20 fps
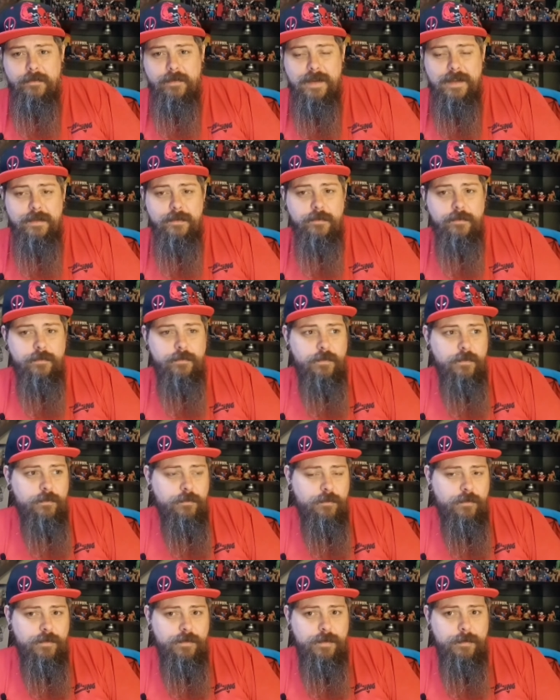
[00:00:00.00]
fans of the
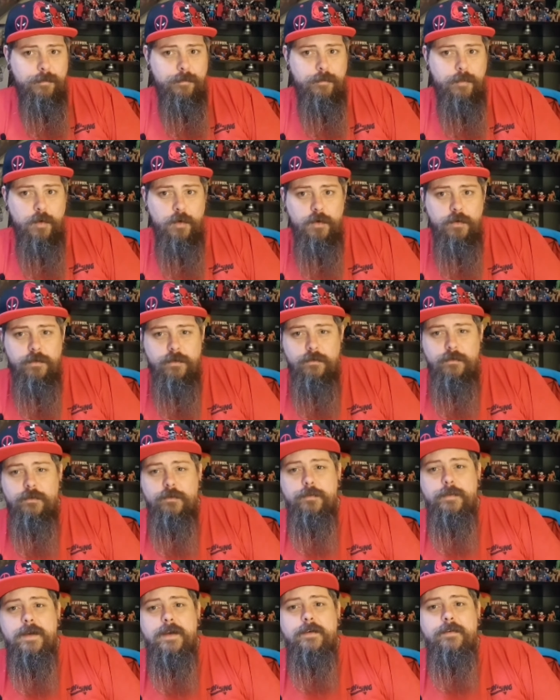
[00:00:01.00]
Shining book, to
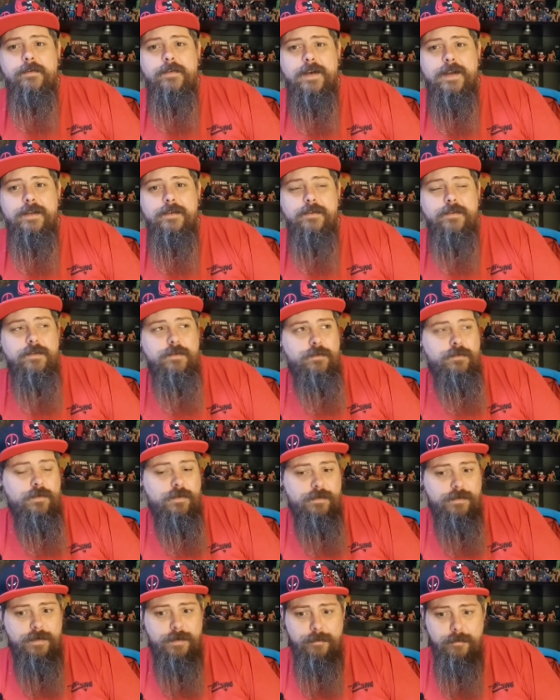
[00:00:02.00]
respect fans of the
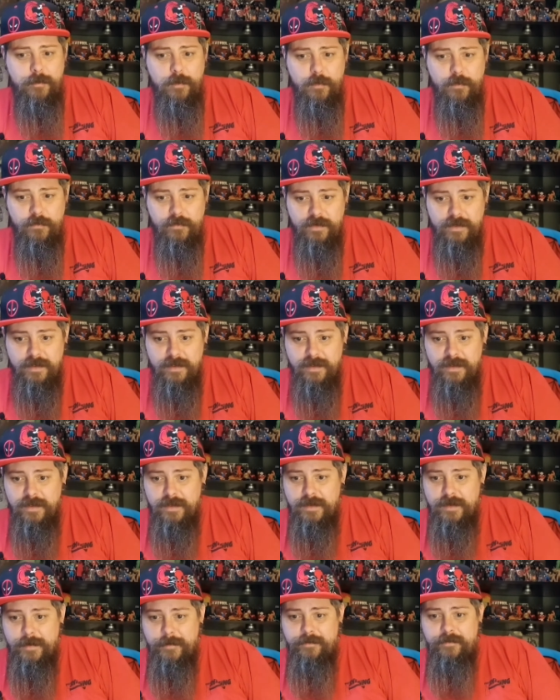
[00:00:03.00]
Shining movie,
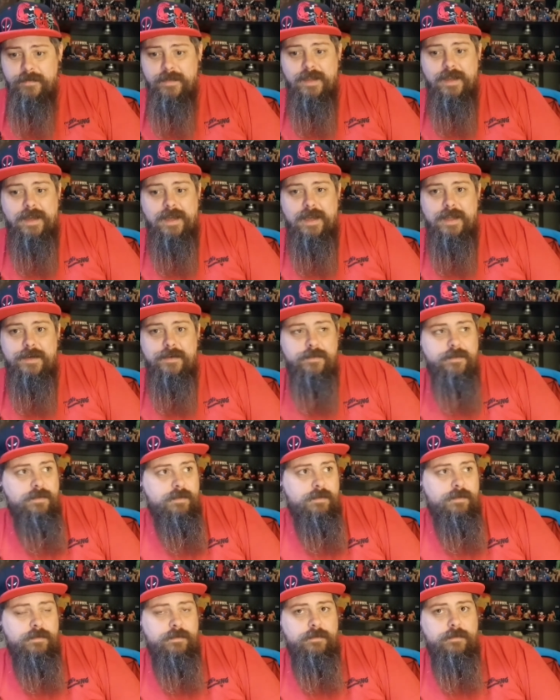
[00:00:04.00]

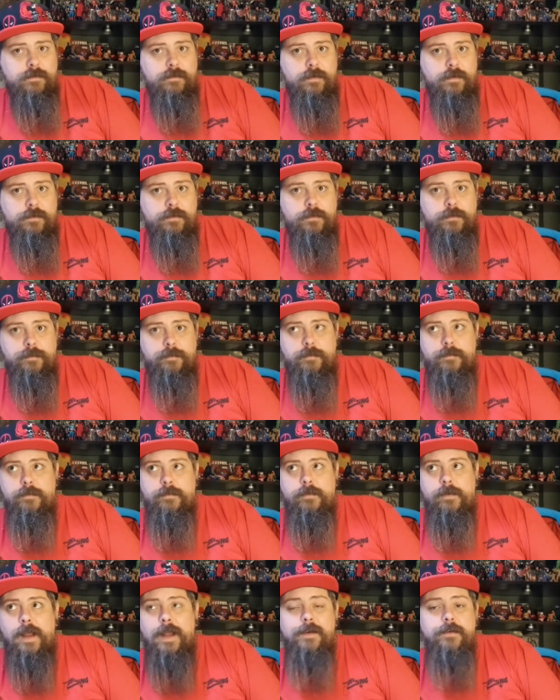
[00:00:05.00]
and
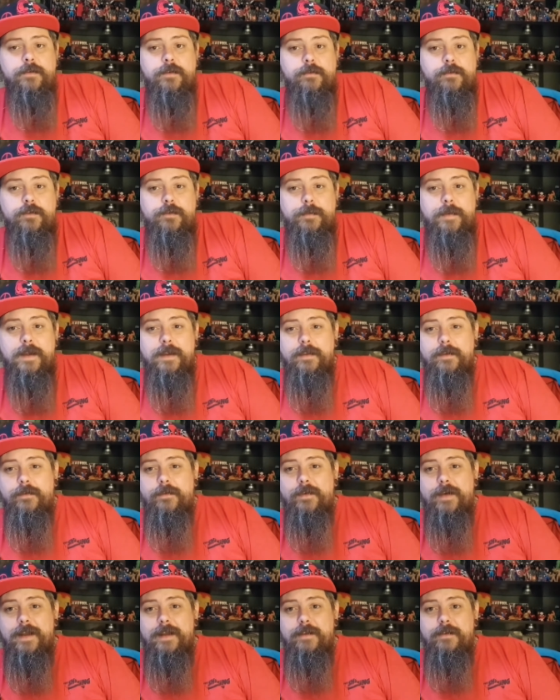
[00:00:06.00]
to respect the
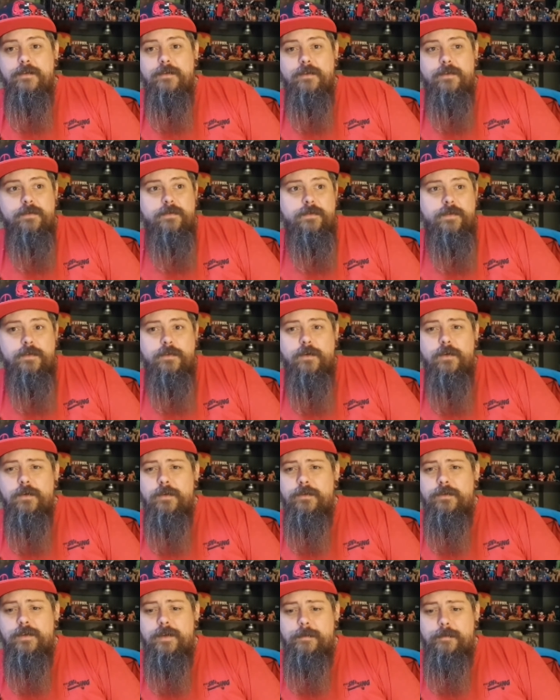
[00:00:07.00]
fans of the
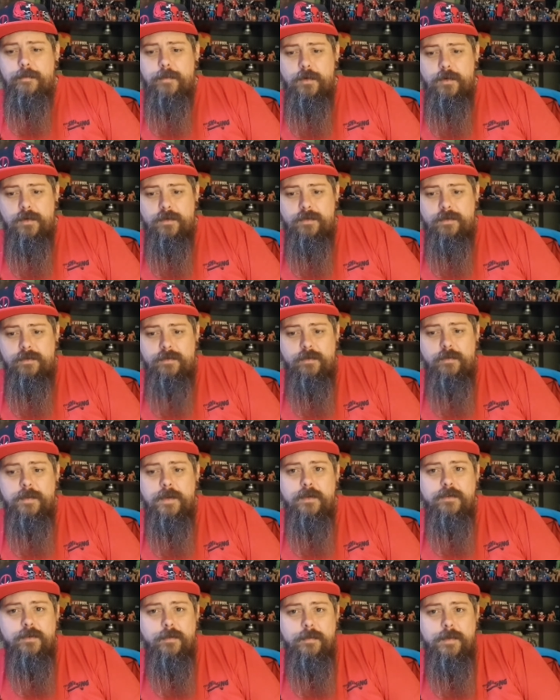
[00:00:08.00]
Doctor Sleep book. You know,
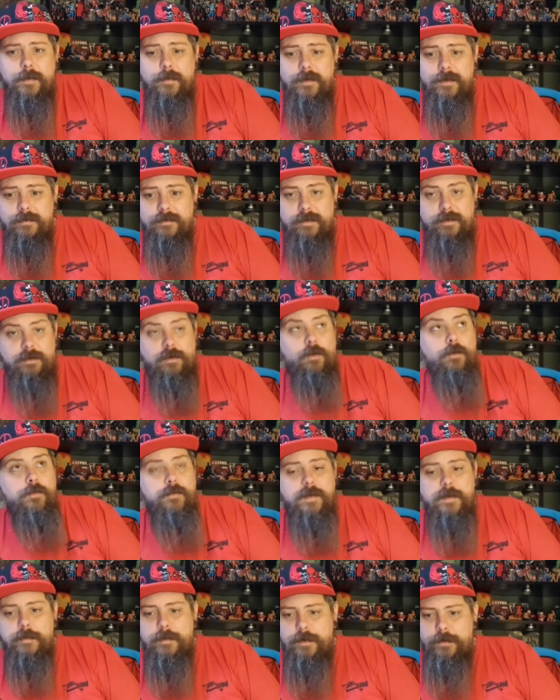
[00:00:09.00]
a lot
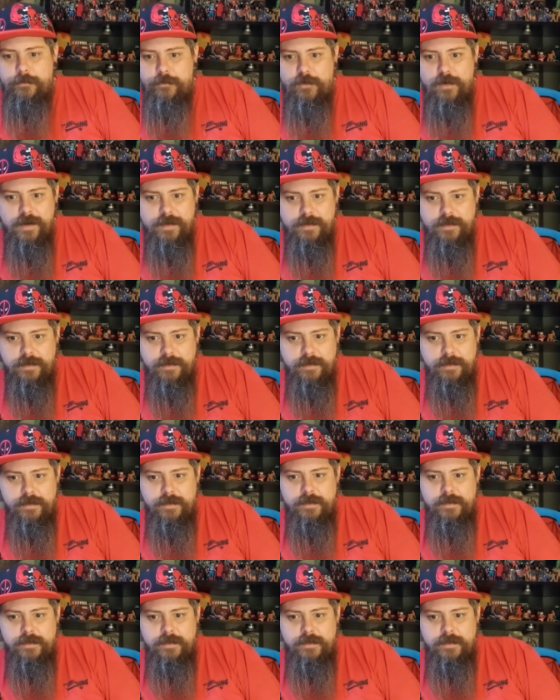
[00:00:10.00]
of people have read it.